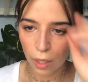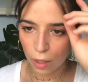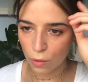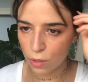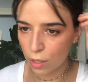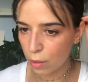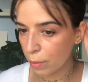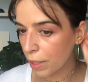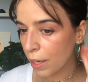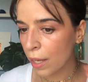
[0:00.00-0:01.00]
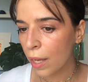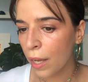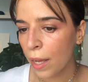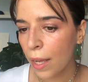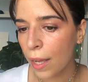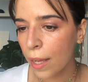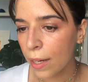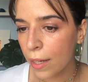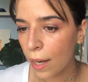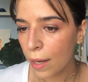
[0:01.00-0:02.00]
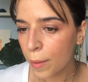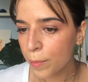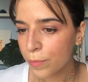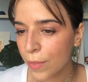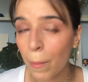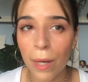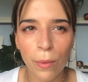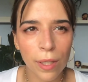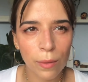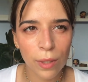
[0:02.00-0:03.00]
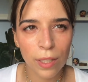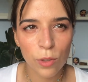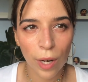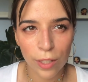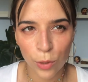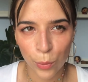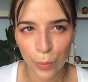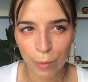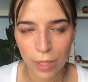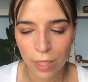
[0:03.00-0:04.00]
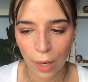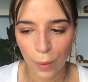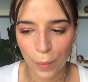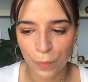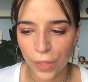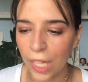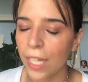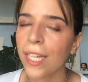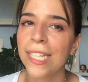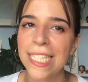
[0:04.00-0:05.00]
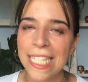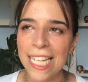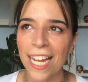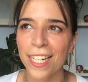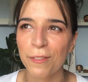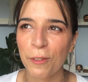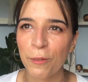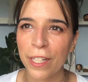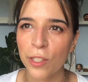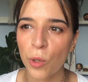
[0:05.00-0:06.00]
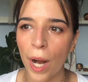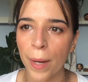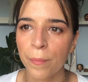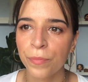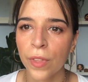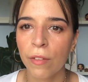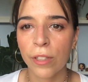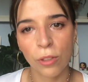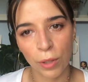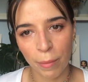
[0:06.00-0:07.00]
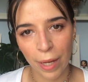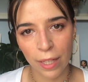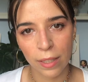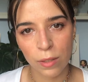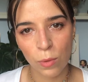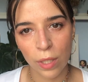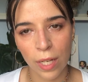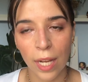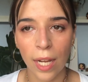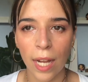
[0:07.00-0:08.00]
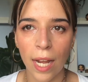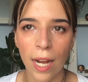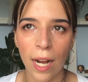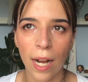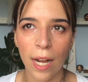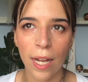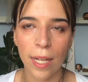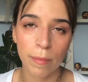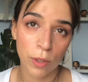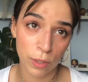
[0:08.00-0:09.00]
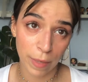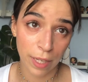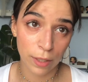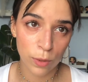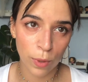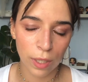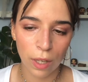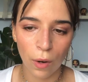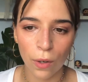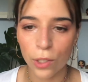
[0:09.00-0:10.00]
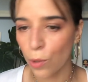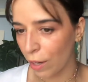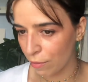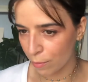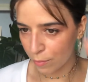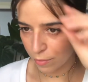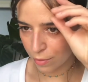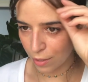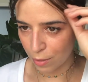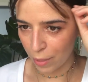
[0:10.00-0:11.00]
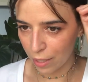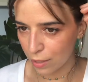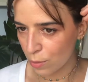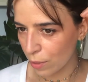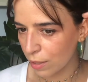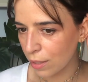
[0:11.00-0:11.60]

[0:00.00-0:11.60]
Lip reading: considerably. And but I really want to try a 2B mascara, and I can't decide if I want to try Victoria Beckham's one, M Cosmetics one, or try Cosmetics one.